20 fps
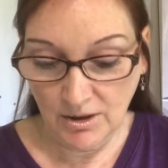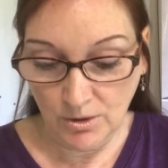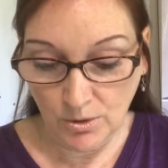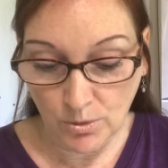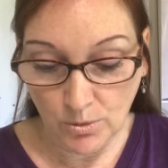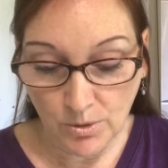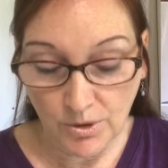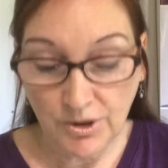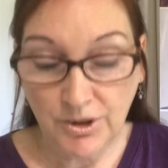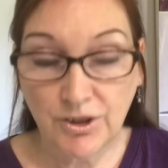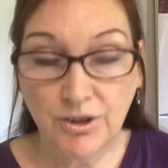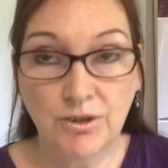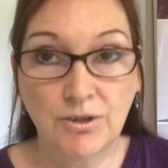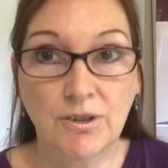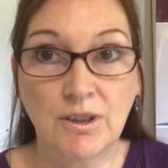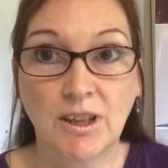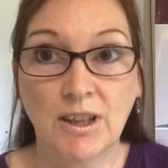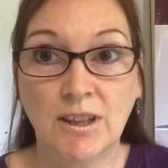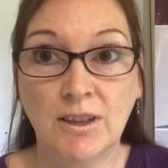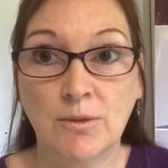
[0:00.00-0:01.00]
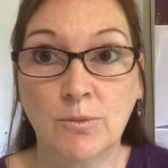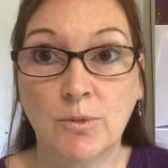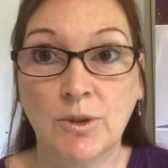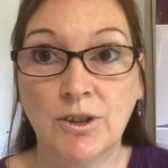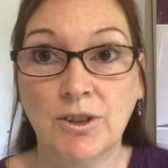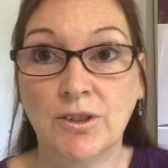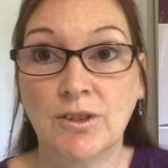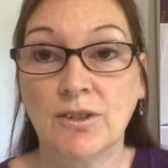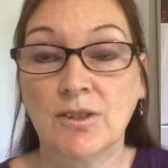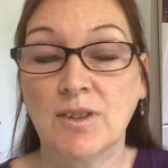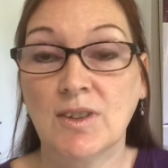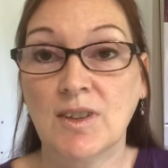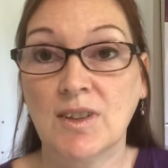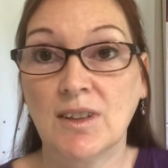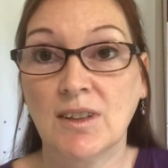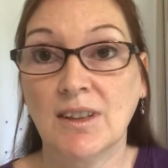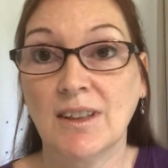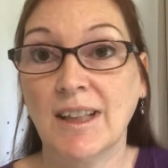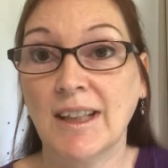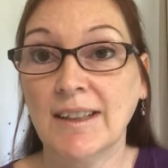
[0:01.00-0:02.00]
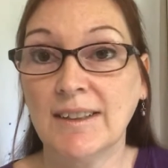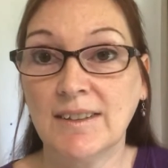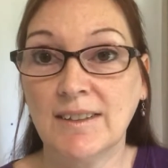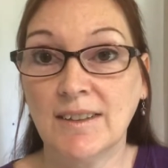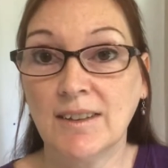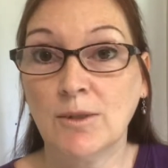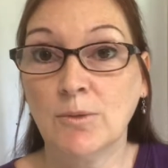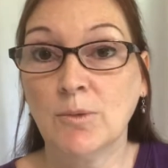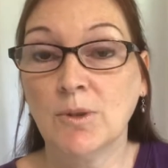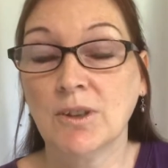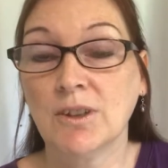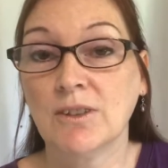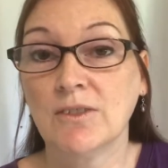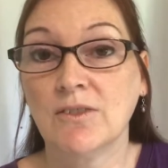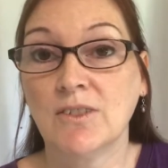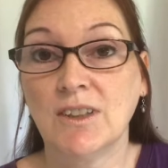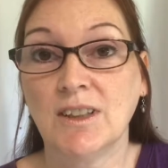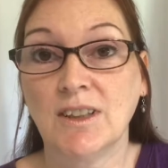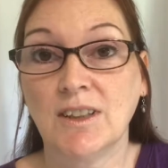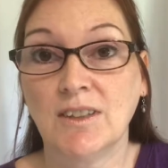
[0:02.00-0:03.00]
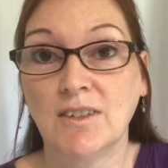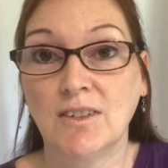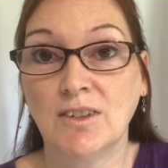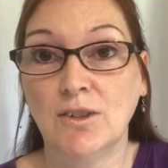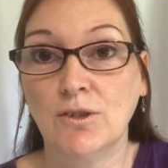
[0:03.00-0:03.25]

Or you can, when you're selecting one of these,